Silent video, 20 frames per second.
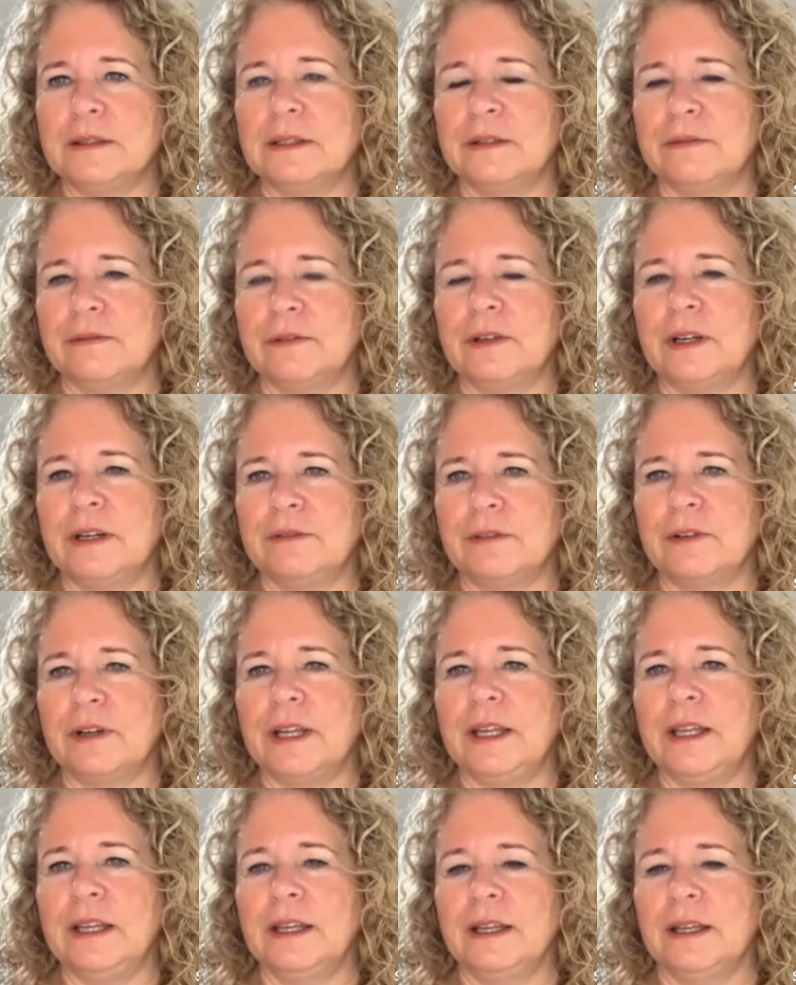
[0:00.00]
So for
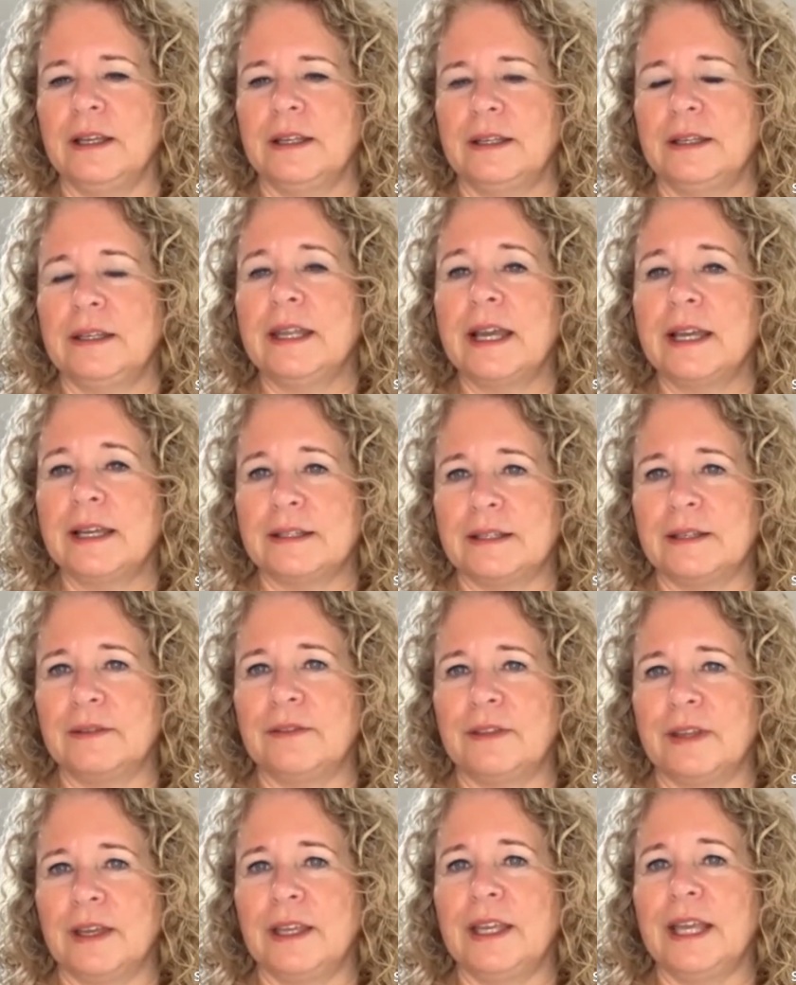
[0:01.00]
every
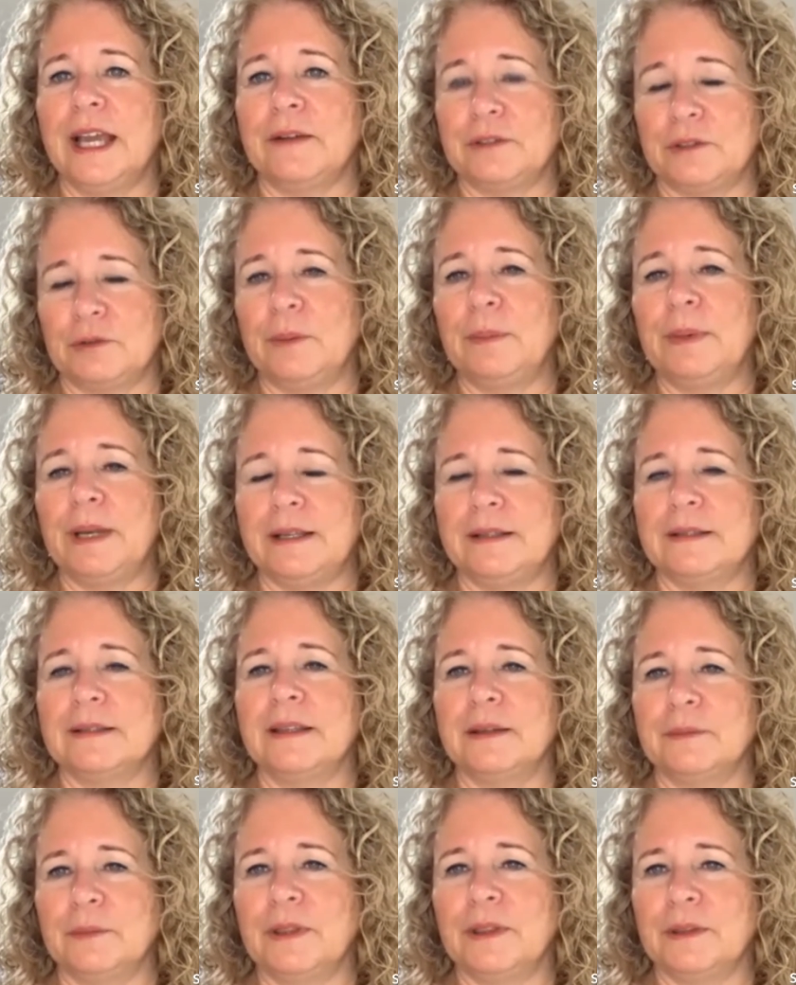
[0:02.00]
negative thing, you have to
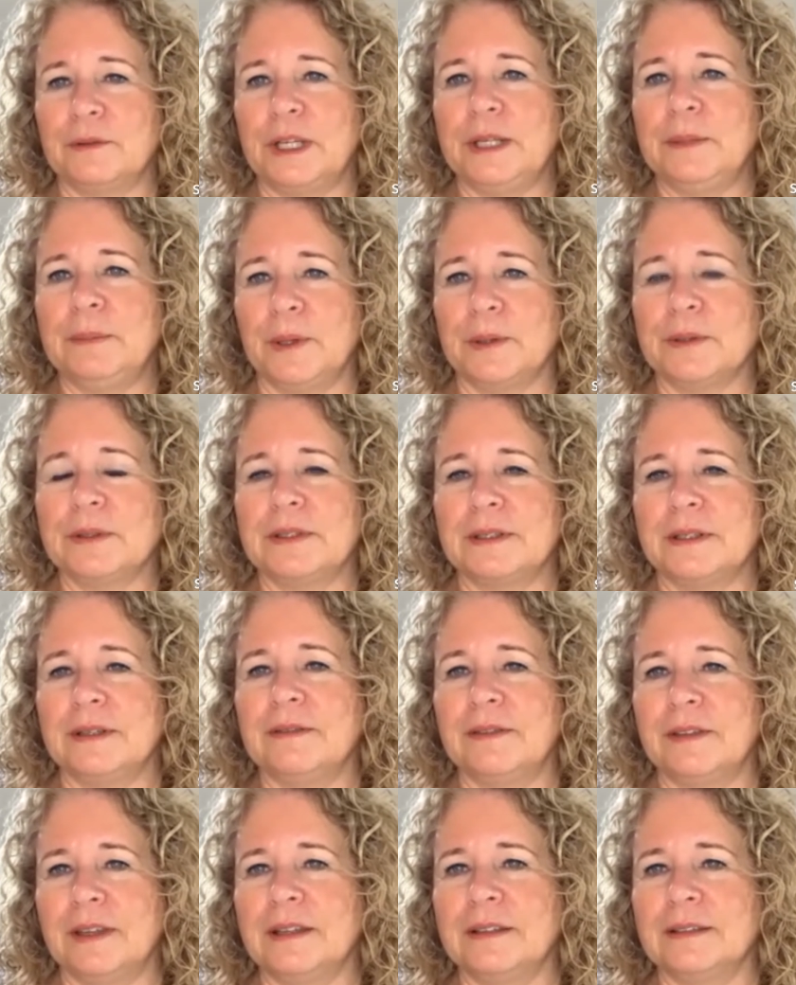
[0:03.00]
replace it with 3
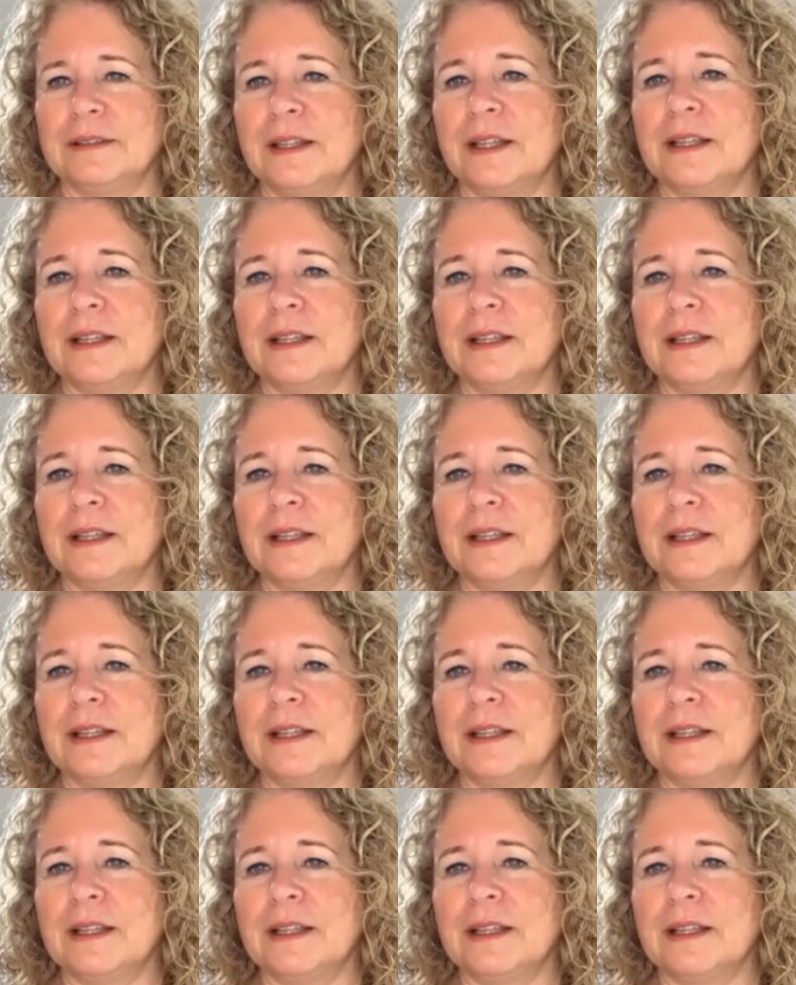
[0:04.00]
positive things.